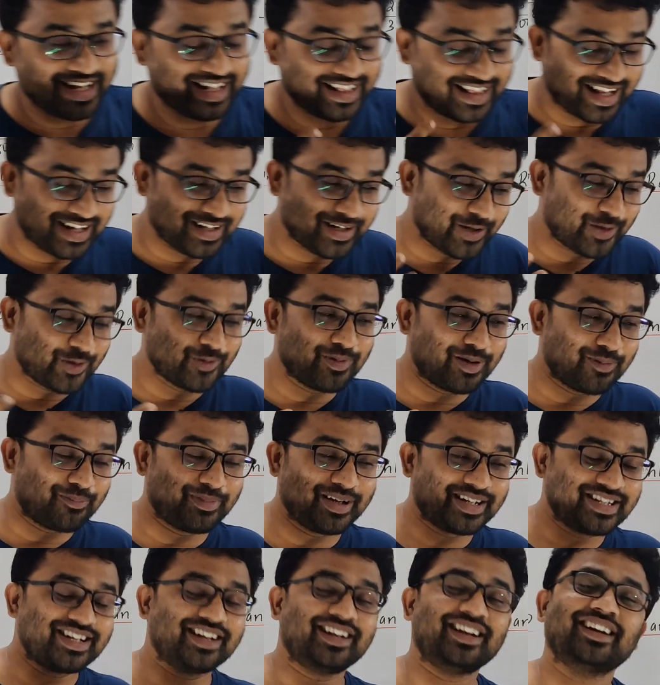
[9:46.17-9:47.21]
nange tumba
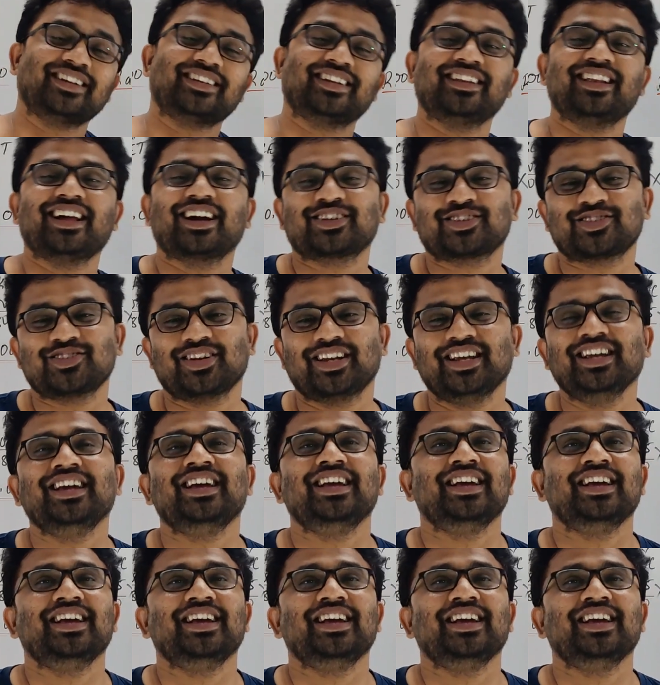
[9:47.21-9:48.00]
bejar aagtide actually